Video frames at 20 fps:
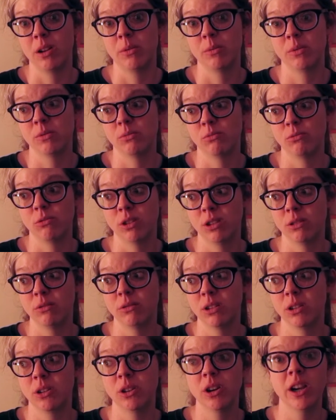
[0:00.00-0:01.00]
It was really,
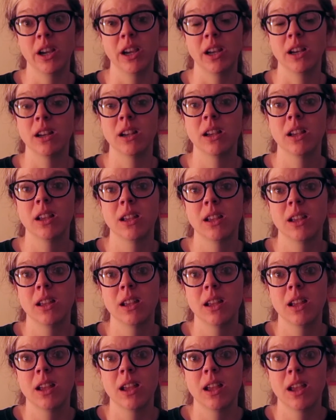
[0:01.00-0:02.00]
really great.
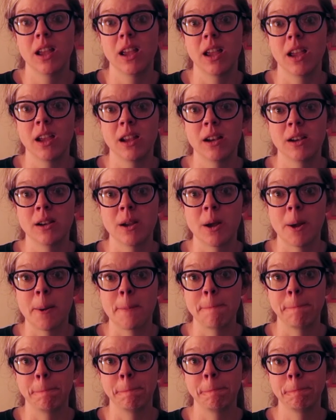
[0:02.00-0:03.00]
And
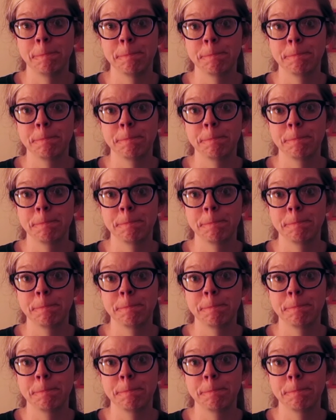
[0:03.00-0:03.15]
um,